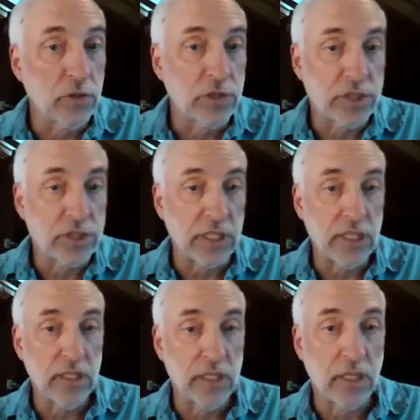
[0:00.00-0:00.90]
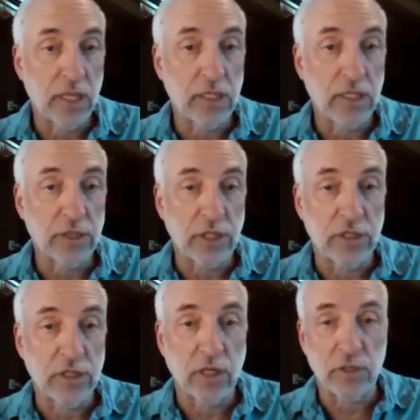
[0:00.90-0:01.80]
reduce the
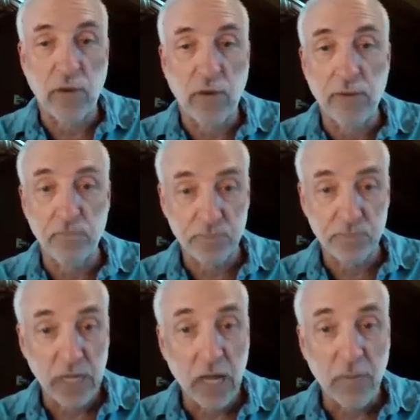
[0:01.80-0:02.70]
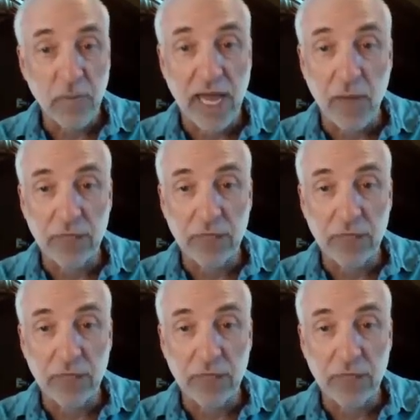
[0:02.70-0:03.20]
adjusted R². By